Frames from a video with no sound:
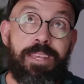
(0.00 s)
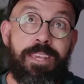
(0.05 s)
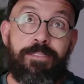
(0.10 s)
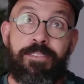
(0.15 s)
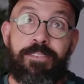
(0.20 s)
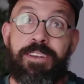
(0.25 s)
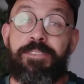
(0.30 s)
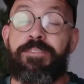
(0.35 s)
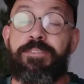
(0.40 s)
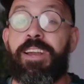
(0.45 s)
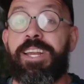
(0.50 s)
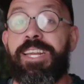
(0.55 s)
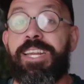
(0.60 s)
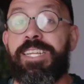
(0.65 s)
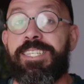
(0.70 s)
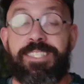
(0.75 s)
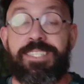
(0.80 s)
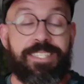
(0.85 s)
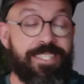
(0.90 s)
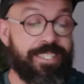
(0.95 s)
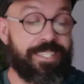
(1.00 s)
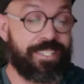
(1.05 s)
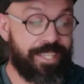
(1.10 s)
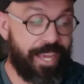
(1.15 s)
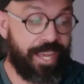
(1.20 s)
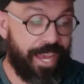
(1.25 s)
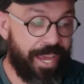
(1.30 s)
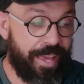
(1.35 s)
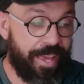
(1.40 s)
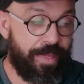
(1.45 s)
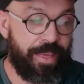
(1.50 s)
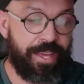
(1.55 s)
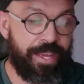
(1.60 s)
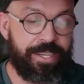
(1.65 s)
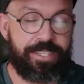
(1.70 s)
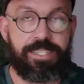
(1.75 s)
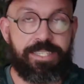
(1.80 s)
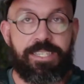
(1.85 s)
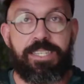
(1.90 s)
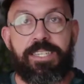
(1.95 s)
Even if I can say
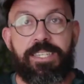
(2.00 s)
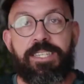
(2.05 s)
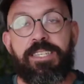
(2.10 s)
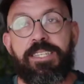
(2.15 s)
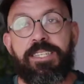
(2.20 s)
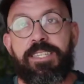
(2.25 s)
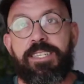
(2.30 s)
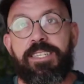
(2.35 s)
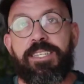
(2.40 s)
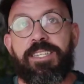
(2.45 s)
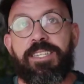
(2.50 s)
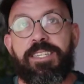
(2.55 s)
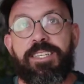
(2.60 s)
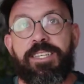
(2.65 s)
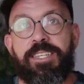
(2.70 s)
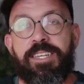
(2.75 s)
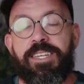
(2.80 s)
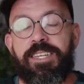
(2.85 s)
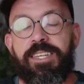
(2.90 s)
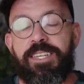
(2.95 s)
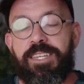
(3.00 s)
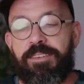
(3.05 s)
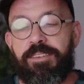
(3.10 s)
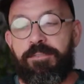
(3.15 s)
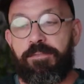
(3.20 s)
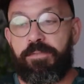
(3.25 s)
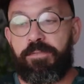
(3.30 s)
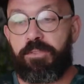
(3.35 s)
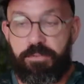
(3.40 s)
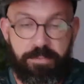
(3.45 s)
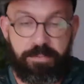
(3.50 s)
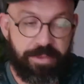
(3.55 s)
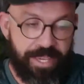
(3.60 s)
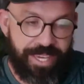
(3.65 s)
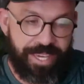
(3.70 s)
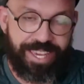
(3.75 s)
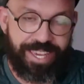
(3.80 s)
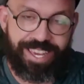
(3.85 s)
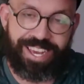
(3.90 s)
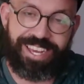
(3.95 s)
that, to
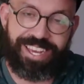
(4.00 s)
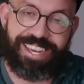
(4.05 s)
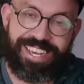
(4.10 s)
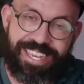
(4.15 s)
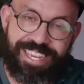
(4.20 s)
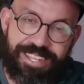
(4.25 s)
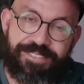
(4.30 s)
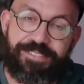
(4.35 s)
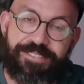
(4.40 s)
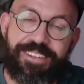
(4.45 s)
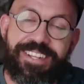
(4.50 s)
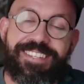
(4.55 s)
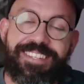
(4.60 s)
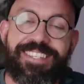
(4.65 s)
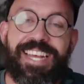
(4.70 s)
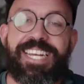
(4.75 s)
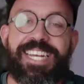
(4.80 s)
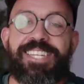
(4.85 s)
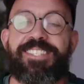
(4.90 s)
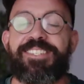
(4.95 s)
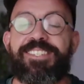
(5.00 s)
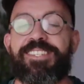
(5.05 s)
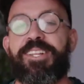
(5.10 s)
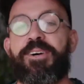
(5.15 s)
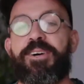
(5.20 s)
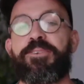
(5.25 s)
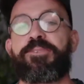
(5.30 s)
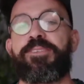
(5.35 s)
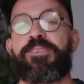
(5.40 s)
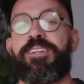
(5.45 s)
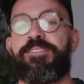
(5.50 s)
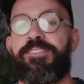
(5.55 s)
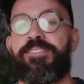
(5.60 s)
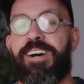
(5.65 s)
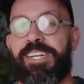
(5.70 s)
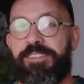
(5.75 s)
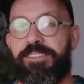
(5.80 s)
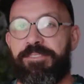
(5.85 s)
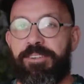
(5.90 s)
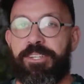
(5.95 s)
me, it feels like it's close to the
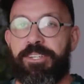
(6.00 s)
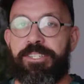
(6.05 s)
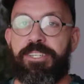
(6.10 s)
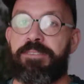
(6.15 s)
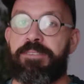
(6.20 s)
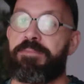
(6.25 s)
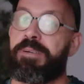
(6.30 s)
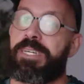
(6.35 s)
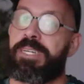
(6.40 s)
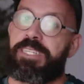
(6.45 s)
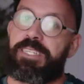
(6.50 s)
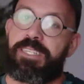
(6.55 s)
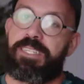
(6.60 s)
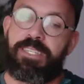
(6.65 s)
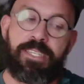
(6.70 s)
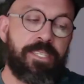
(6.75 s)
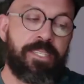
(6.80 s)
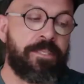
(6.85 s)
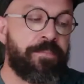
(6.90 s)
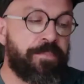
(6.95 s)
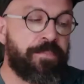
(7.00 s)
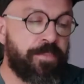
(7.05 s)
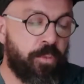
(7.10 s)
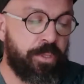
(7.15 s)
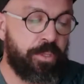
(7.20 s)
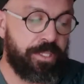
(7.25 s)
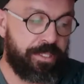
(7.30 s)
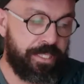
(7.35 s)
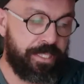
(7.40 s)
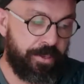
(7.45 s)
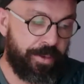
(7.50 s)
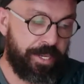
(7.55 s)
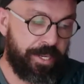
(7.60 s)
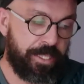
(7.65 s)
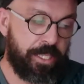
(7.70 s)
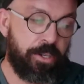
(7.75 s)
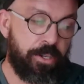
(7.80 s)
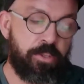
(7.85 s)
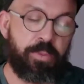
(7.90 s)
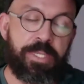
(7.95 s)
final version, but we'll see where
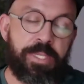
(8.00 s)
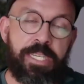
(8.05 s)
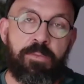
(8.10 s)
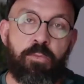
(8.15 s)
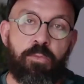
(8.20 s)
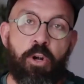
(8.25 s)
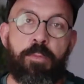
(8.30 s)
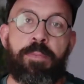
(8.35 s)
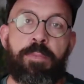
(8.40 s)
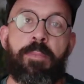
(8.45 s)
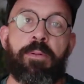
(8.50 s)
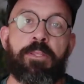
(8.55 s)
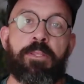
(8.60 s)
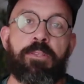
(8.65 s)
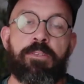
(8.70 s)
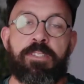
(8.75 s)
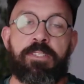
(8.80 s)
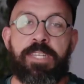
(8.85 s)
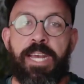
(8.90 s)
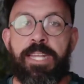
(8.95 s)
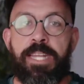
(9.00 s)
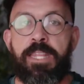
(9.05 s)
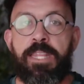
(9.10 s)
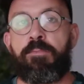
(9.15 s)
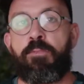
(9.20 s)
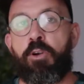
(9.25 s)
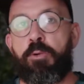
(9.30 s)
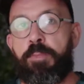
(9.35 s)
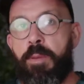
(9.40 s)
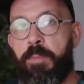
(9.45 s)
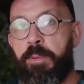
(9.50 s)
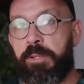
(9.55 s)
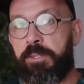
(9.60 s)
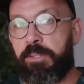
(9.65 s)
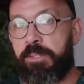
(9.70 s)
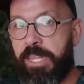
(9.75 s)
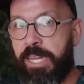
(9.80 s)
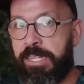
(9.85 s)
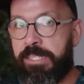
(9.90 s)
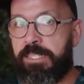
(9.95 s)
it goes. We need more people to skate them, more people
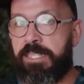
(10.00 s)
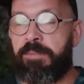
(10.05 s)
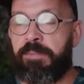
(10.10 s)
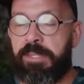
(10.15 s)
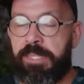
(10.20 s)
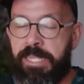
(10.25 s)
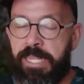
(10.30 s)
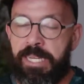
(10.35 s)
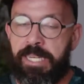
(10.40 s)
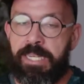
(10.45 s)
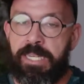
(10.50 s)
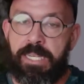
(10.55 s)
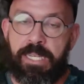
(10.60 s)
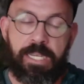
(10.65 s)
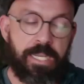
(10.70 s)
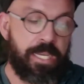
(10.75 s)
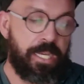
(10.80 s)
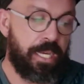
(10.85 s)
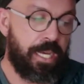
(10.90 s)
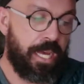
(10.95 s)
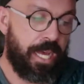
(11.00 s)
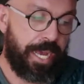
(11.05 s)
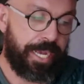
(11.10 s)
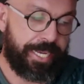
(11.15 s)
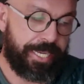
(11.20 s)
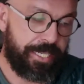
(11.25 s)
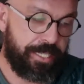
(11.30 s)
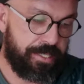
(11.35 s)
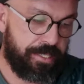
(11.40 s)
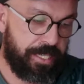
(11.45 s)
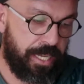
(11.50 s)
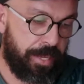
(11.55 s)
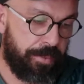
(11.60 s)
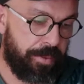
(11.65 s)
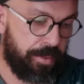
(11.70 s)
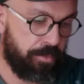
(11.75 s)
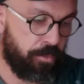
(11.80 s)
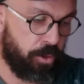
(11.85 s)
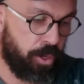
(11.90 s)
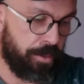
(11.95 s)
to test them, and then I can say
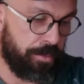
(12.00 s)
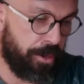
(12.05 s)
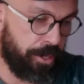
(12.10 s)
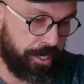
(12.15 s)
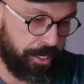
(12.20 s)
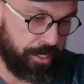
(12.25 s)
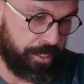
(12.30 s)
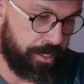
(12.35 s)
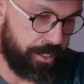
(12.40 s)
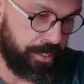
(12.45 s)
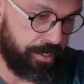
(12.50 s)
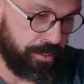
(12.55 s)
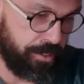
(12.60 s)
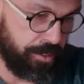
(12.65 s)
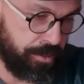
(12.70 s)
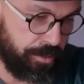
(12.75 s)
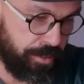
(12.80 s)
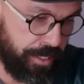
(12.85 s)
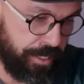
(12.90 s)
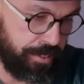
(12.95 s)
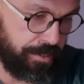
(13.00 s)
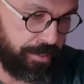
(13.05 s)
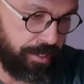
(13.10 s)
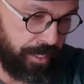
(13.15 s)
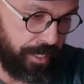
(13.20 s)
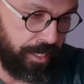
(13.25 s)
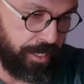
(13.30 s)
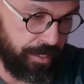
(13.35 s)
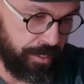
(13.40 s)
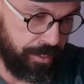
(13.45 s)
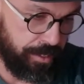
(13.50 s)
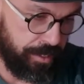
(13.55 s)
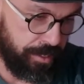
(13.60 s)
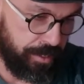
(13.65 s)
a bit more about it. So let's see.